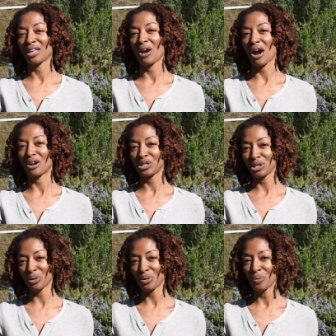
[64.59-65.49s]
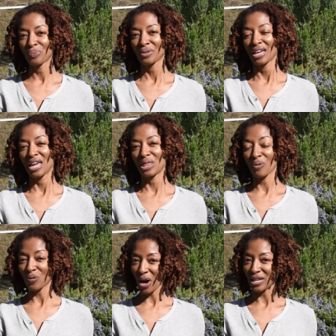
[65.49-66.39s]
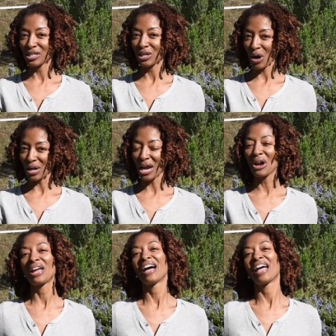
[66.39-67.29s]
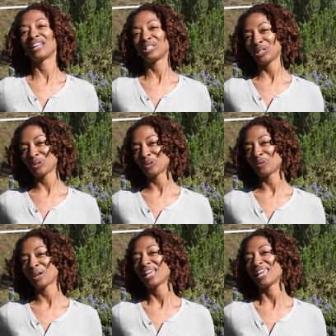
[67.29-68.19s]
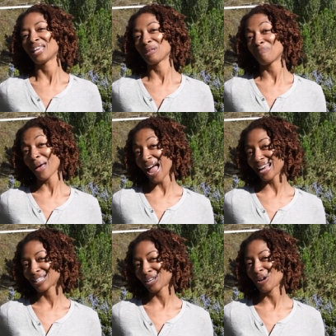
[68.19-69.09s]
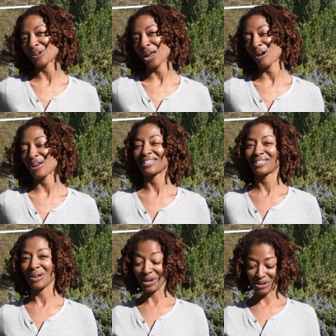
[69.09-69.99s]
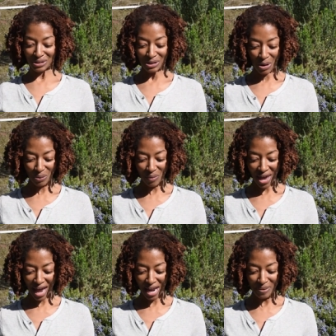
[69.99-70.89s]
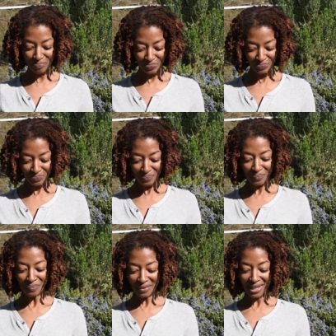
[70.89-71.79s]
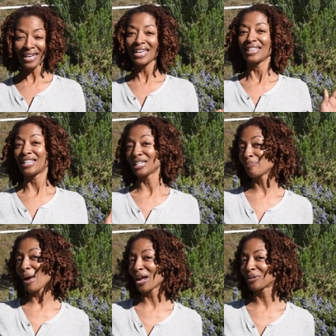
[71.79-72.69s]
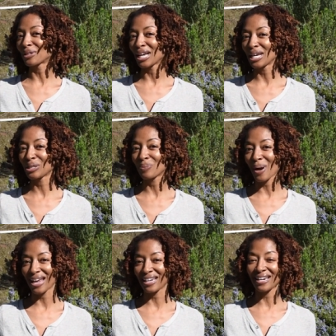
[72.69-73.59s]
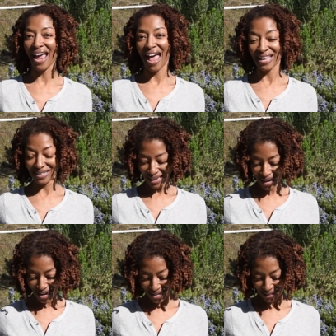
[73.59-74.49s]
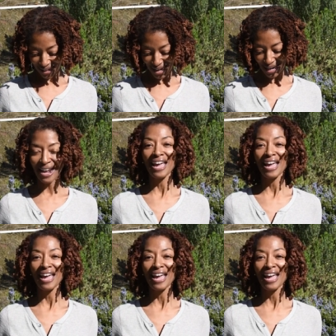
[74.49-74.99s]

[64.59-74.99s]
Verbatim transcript: There are two in the front skirt area and two in the back skirt area. So there's a total of eight. This pattern is rated as easy.